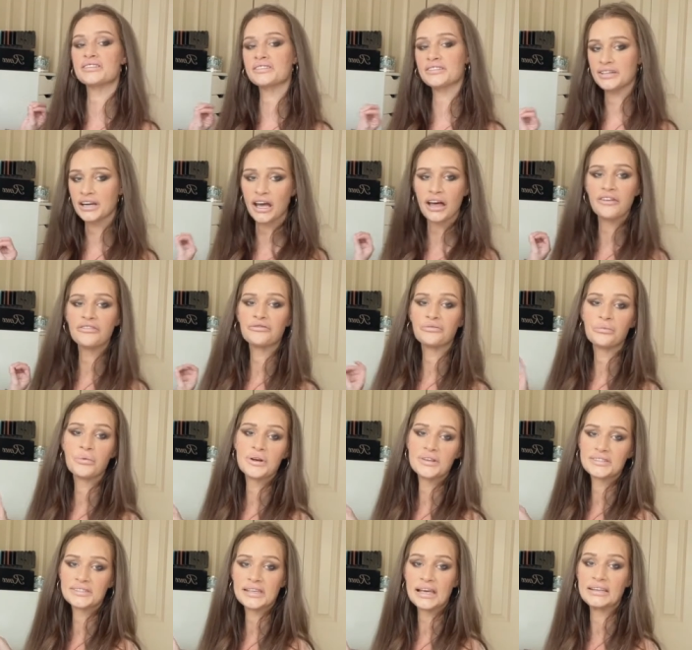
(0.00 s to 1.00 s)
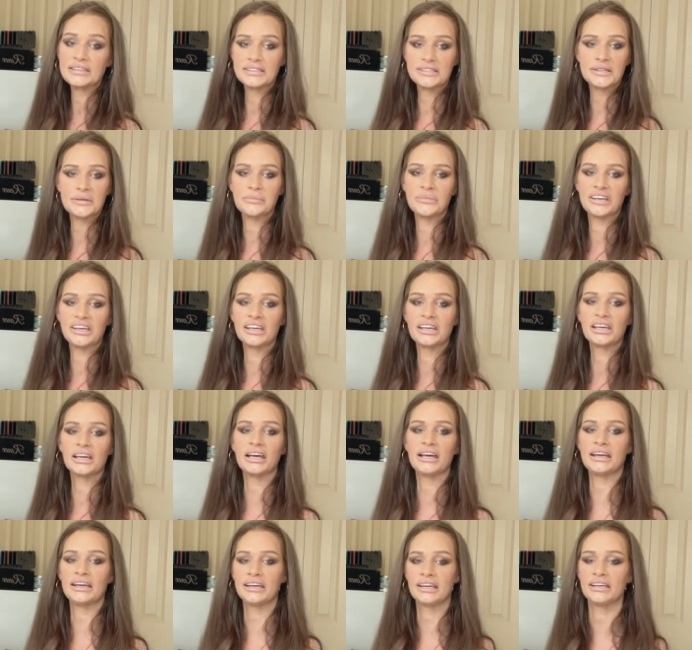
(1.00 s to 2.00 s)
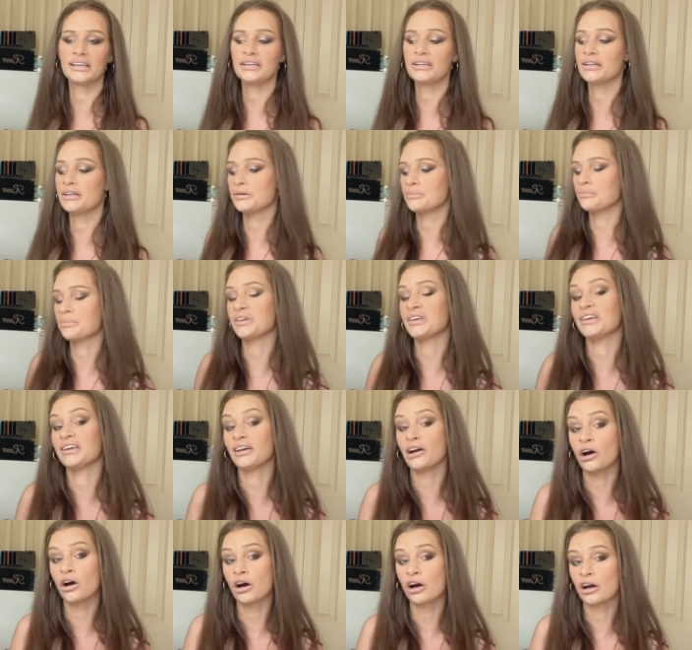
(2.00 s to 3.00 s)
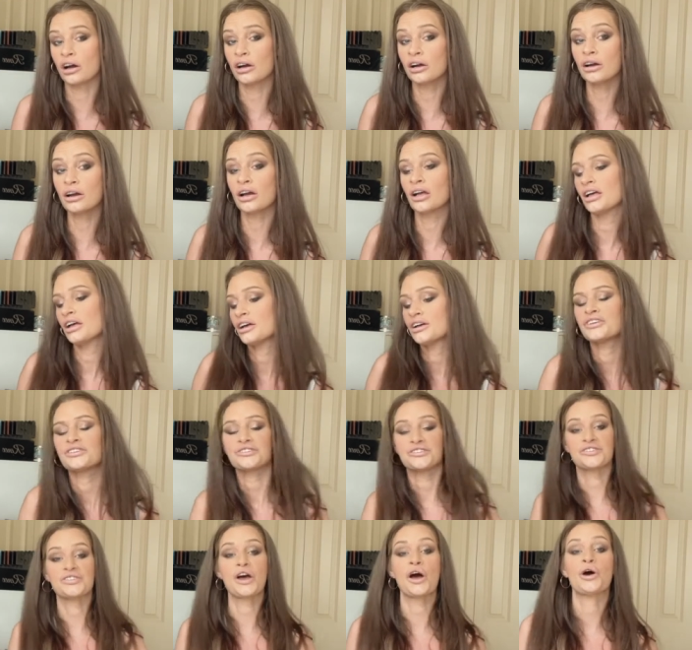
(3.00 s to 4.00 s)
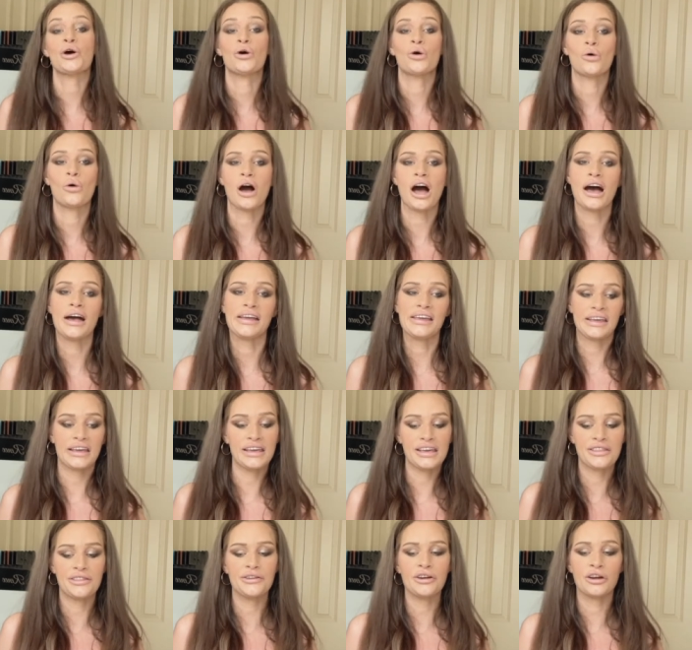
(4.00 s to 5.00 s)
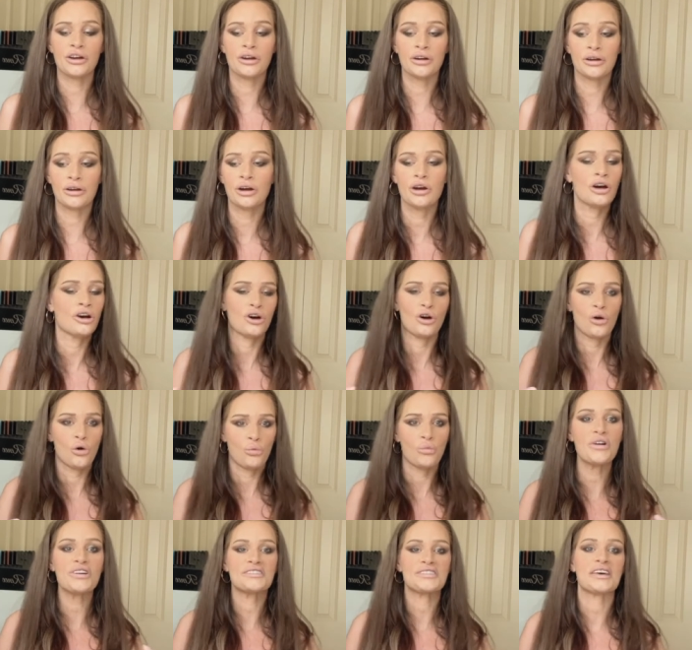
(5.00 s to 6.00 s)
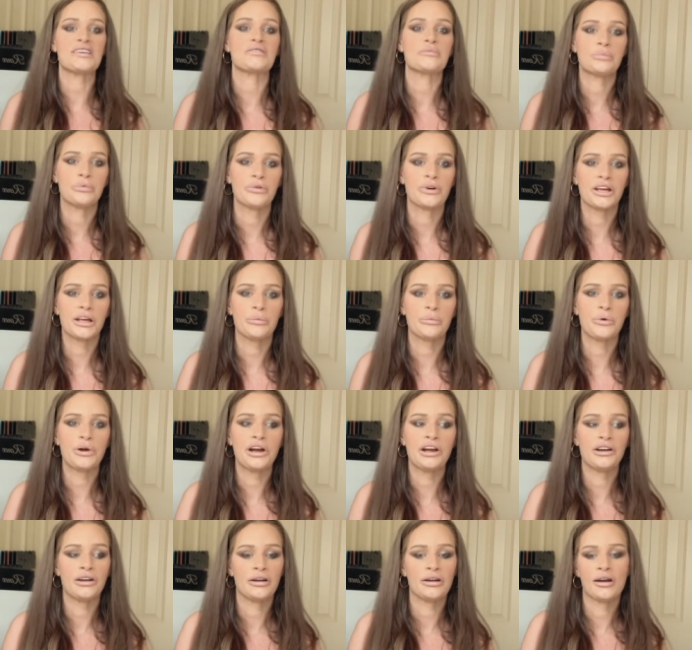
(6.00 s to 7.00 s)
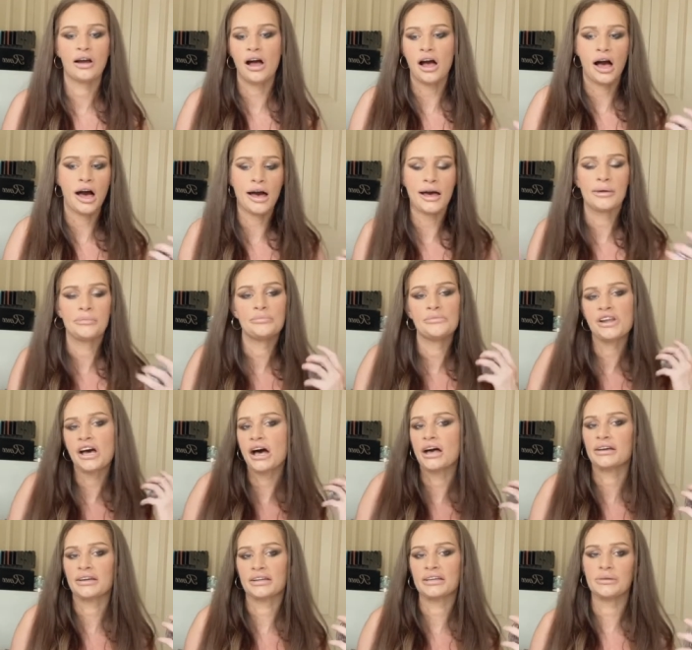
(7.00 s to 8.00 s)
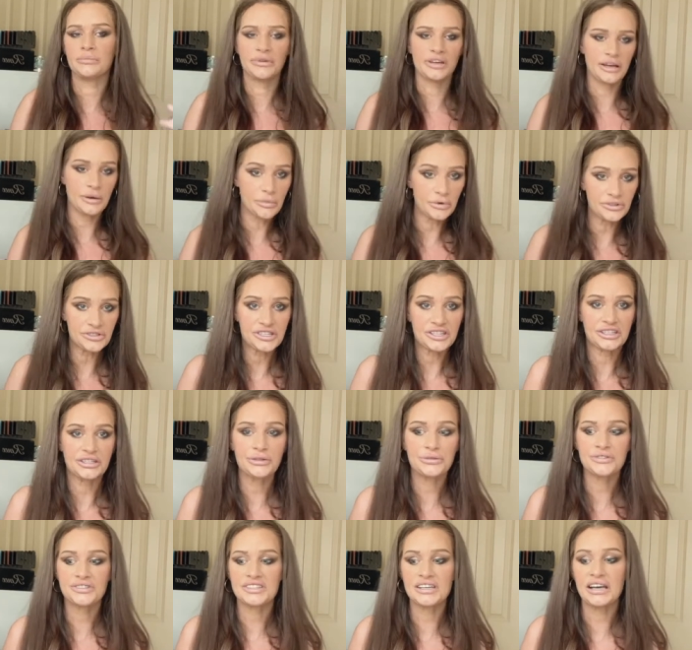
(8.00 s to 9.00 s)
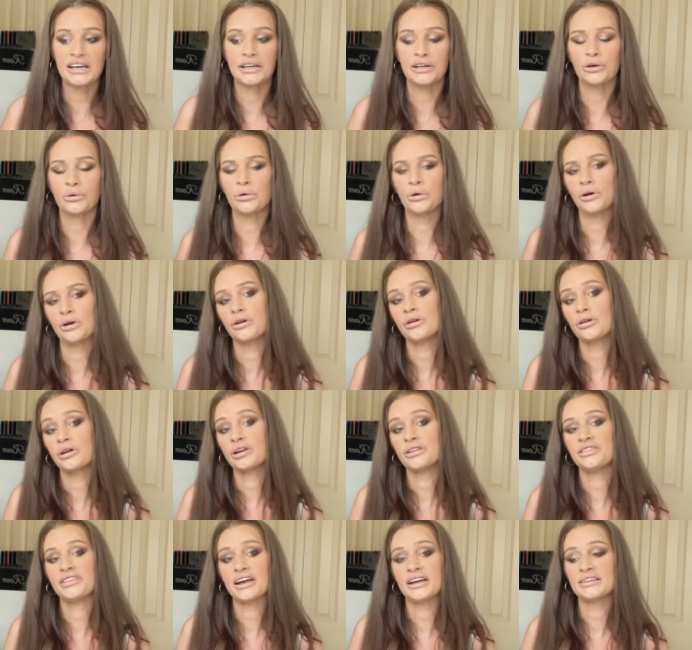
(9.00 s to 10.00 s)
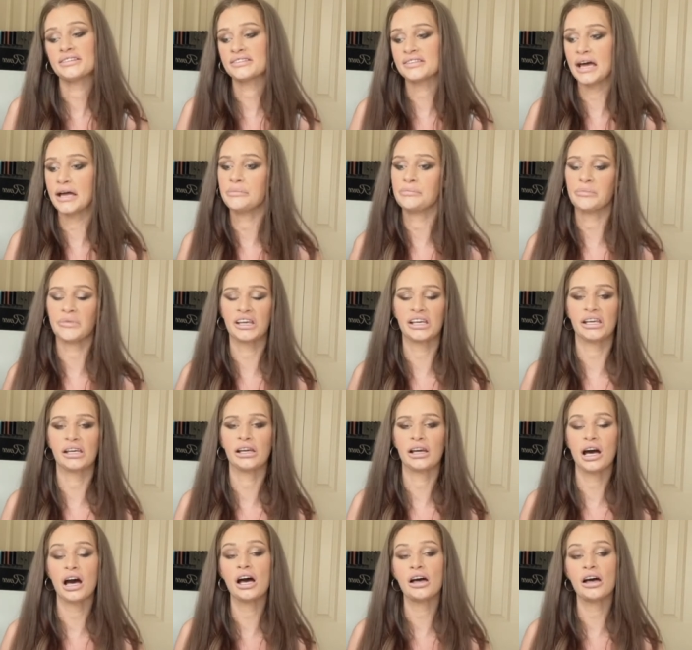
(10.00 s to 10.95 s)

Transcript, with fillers: stuff was sent to me in P R. So I either was at the point where I'm not gonna be able to use it, or they sent me